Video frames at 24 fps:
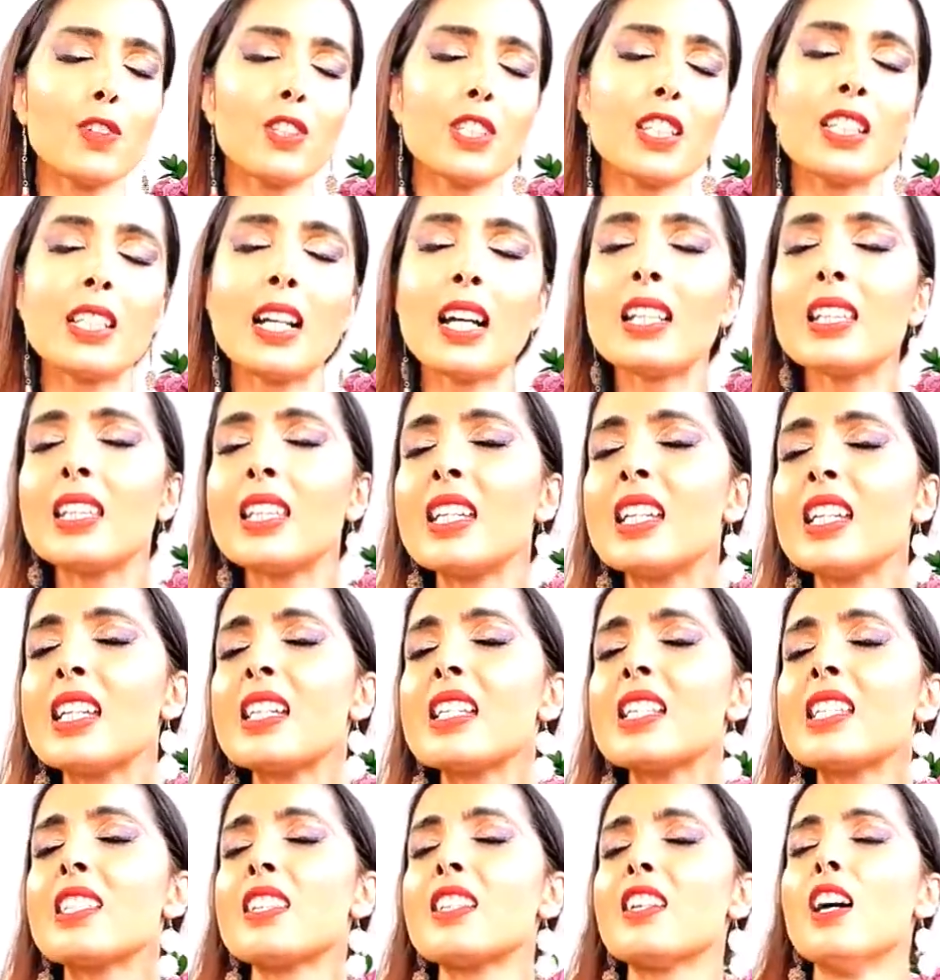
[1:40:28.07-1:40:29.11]
Shakti
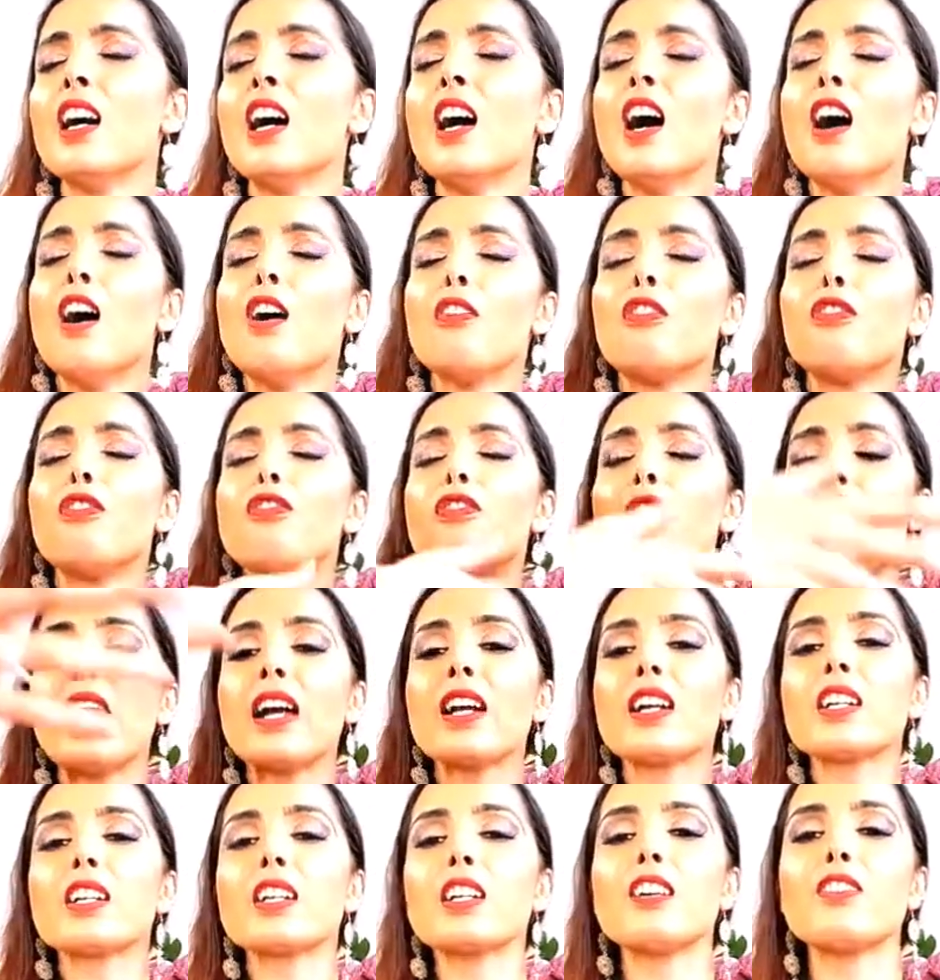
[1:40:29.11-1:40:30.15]
is the
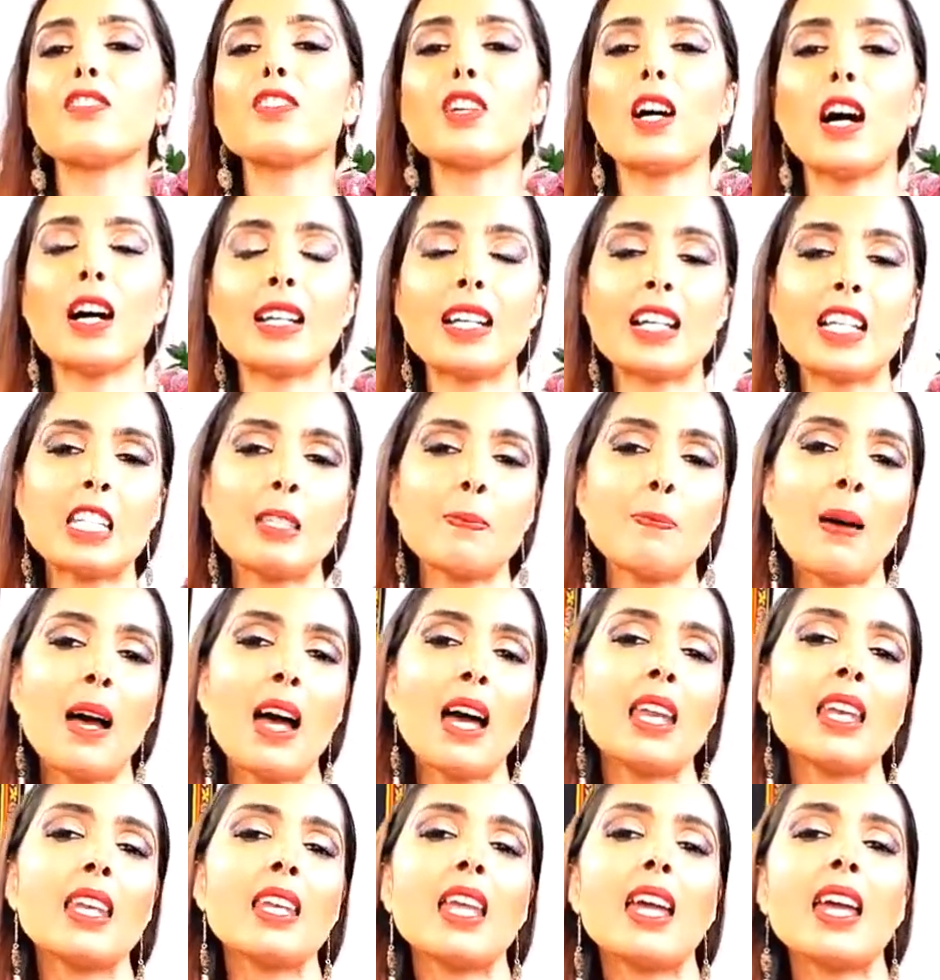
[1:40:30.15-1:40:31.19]
fire of goddess
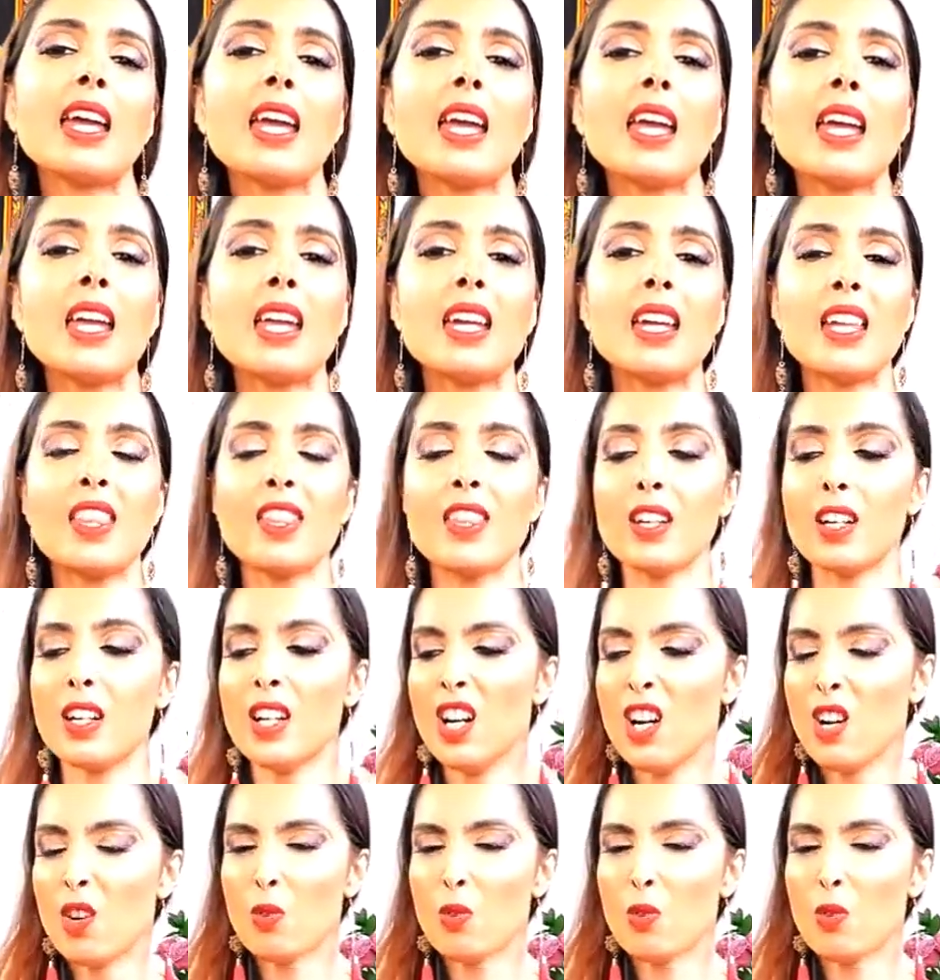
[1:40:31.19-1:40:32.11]
Pele, and the